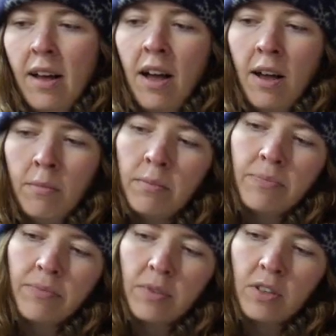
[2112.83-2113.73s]
Um,
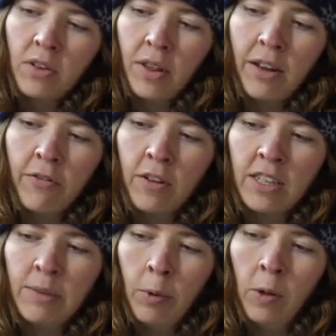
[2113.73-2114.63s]
so, like for
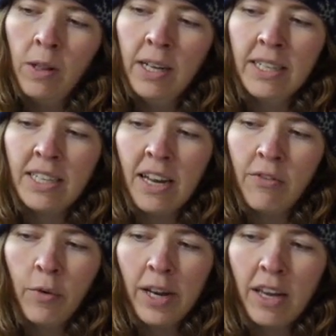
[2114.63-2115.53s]
this bowl, instead
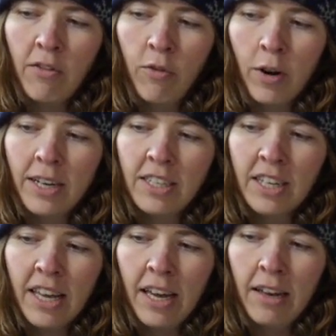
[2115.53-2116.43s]
of waiting for it to
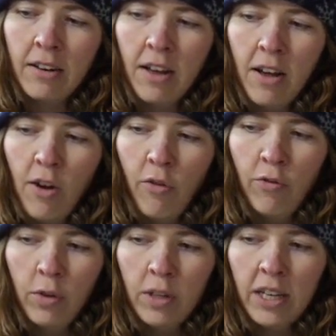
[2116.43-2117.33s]
get
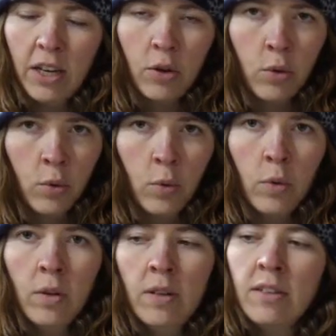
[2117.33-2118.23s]
fully
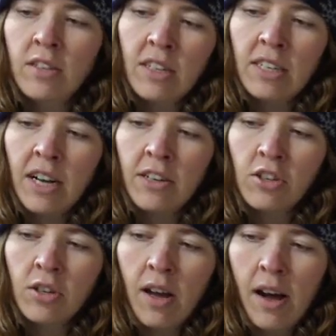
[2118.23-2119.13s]
cool to the
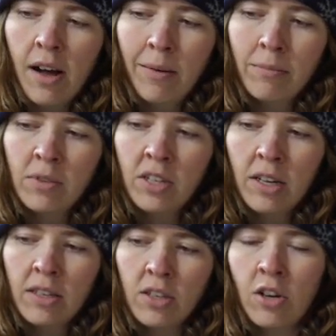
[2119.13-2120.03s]
touch um,
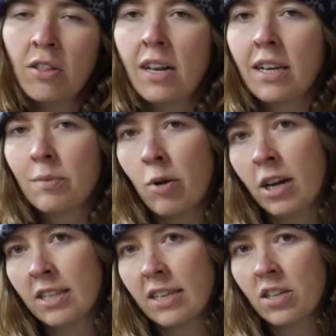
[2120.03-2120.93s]
to start the next
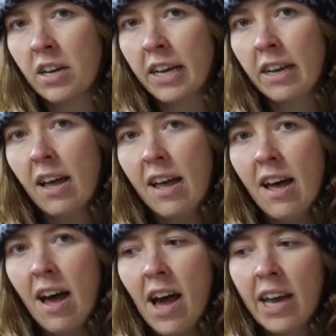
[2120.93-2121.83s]
process on it,
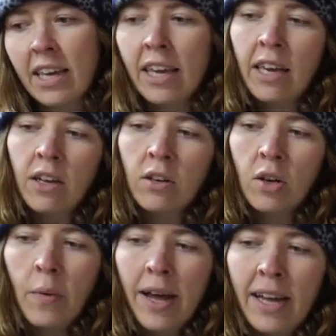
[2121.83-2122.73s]
I can
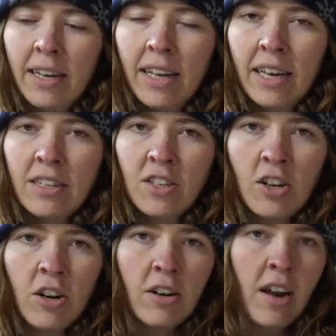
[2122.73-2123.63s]
go ahead and
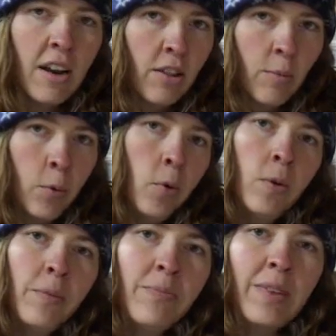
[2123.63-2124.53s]
start another
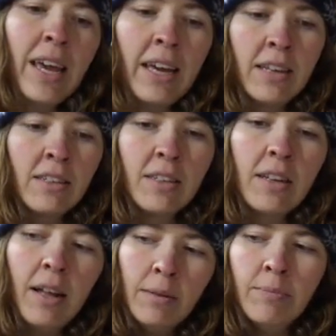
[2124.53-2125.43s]
bowl and
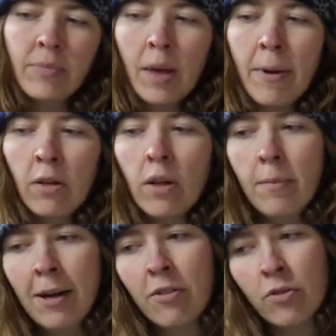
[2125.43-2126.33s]
um, about
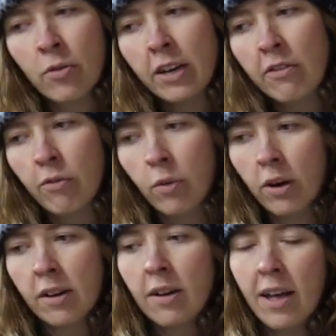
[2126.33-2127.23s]
about three to
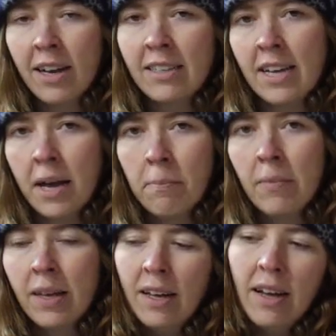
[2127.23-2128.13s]
four at a time,
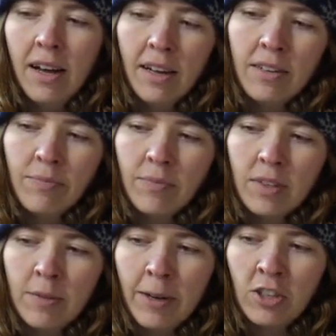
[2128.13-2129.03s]
uh,
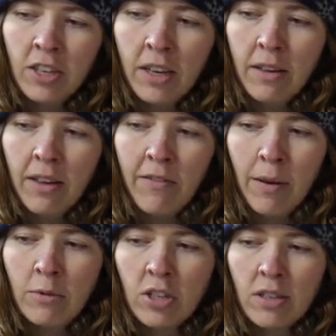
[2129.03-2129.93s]
especially if
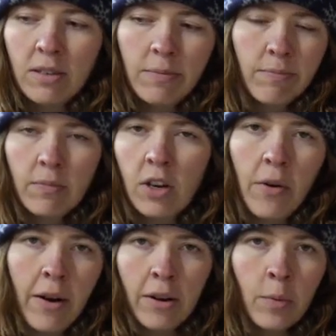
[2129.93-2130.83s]
I'm just you know
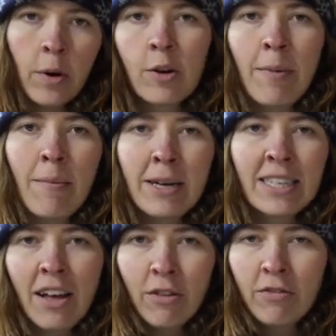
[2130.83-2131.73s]
out here working by
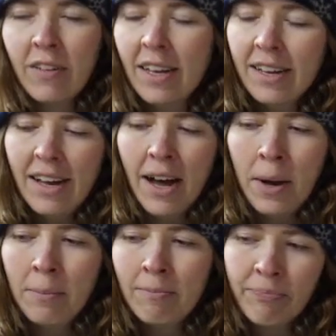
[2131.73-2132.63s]
myself.
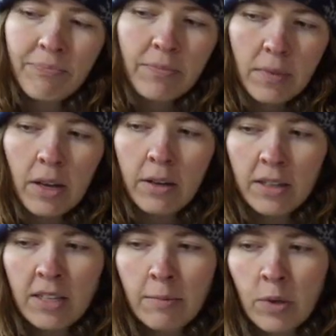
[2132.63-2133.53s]
Um, it,
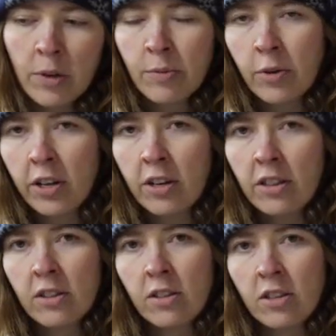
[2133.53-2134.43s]
it seems to work pretty good
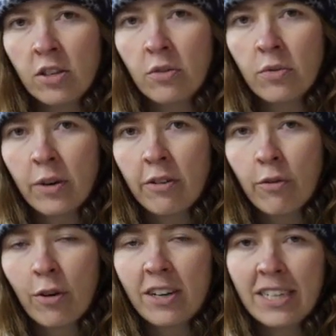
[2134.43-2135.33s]
to do three to
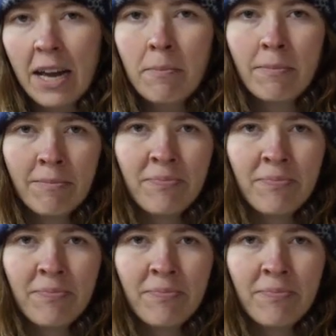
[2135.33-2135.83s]
four at a time.